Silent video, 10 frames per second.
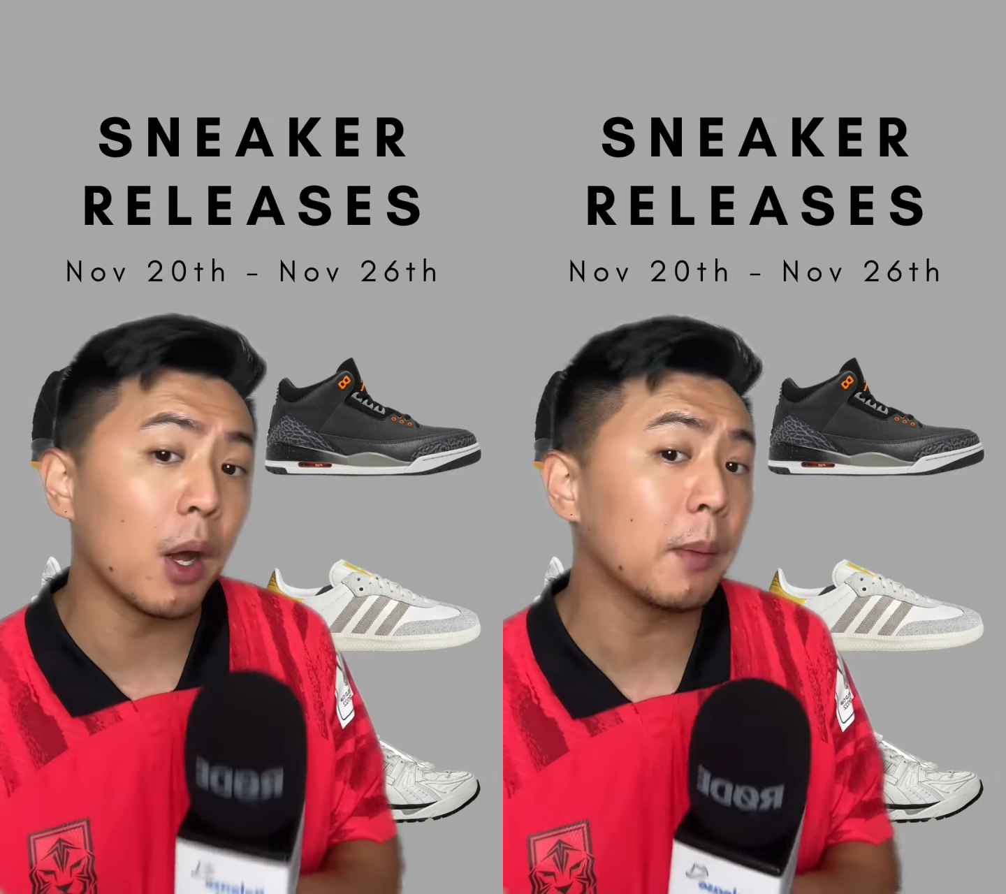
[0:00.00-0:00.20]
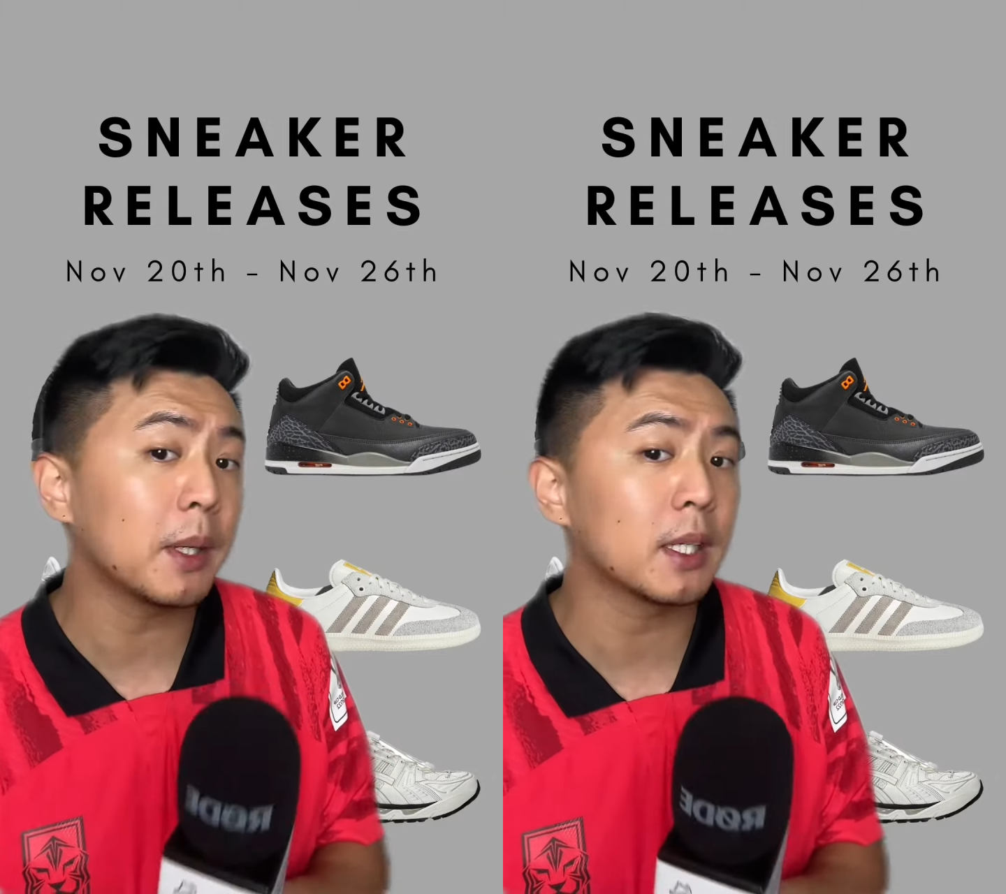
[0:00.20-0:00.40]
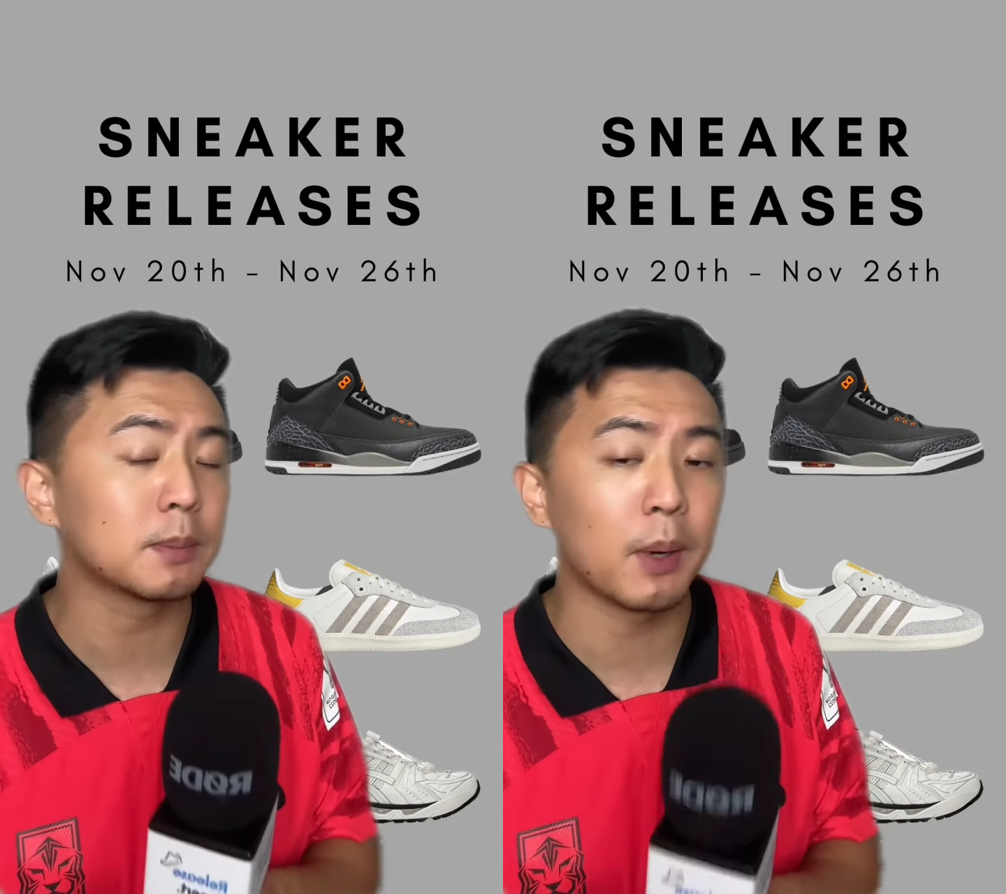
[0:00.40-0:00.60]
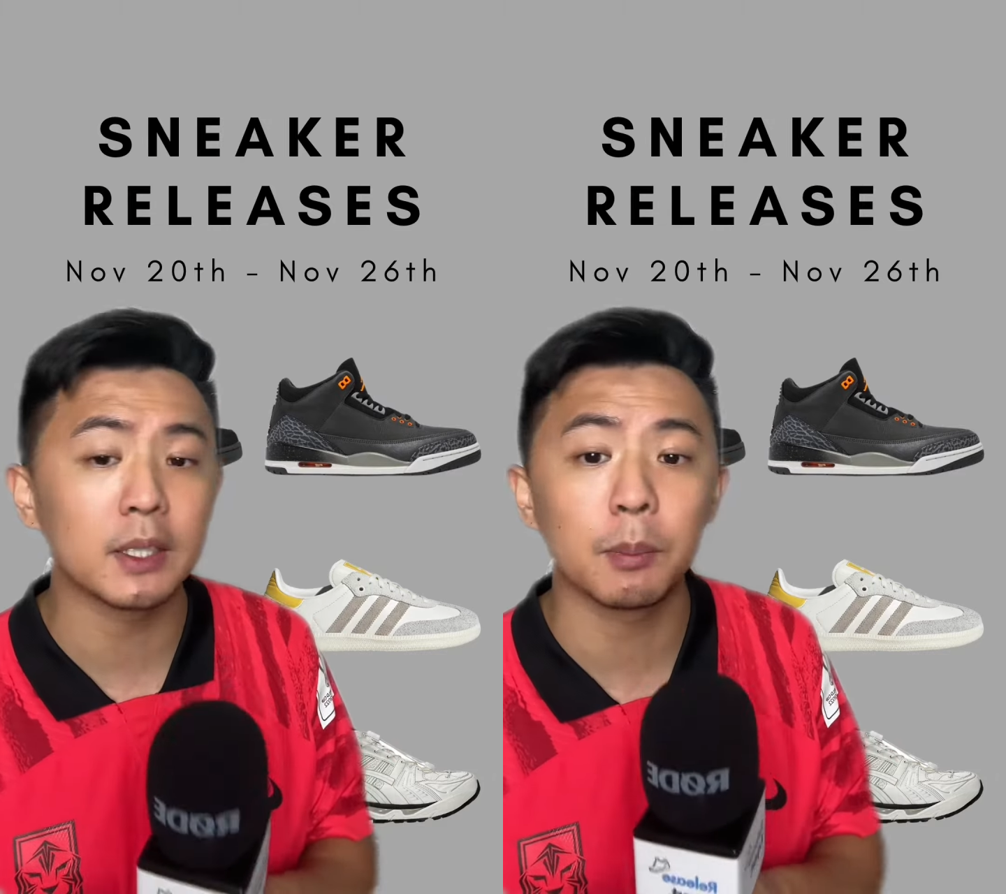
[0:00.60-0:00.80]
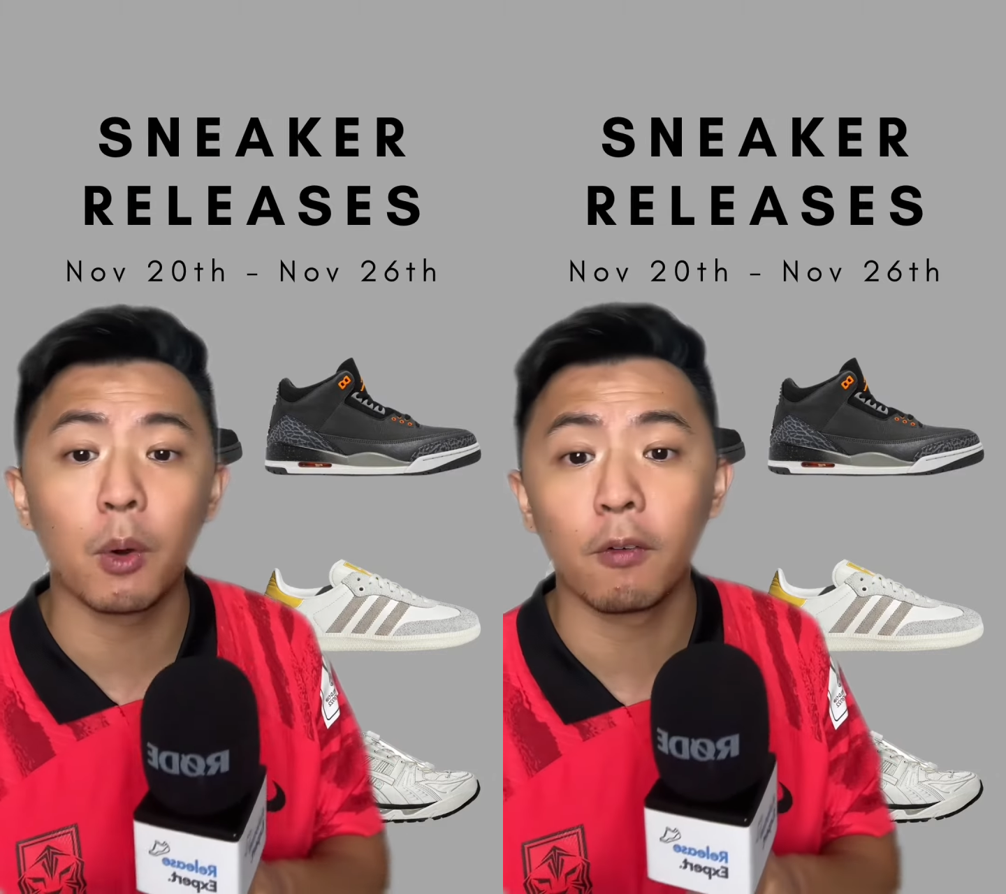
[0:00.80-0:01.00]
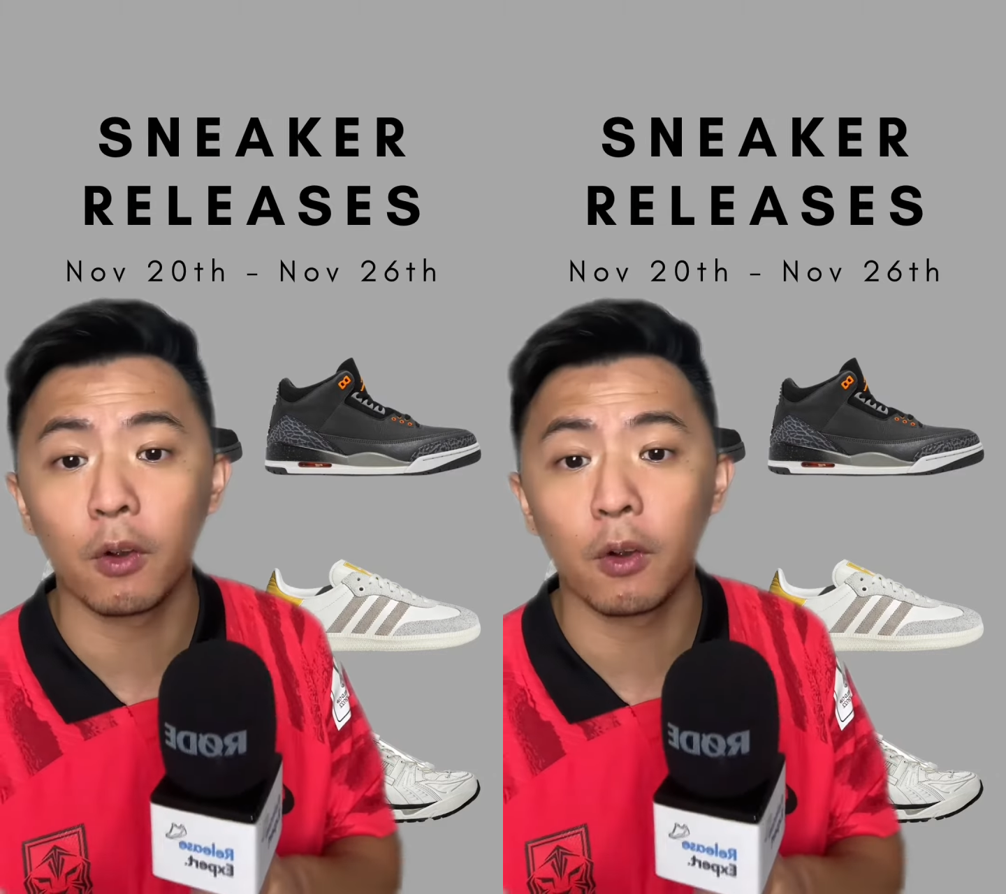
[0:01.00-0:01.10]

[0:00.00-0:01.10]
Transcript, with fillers: probably because brands are more